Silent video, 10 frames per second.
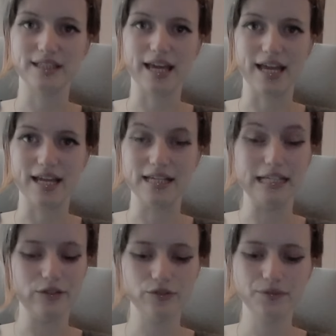a
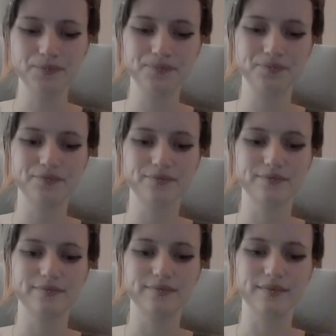needle
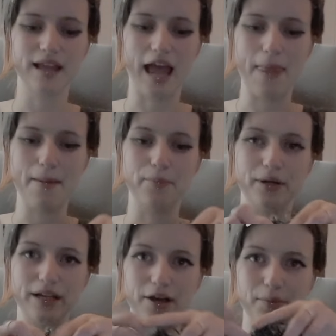and then
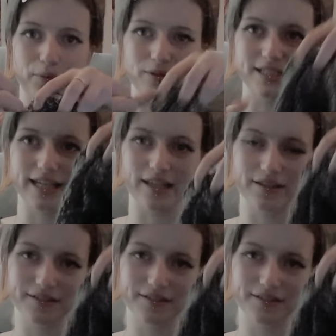bring it up all together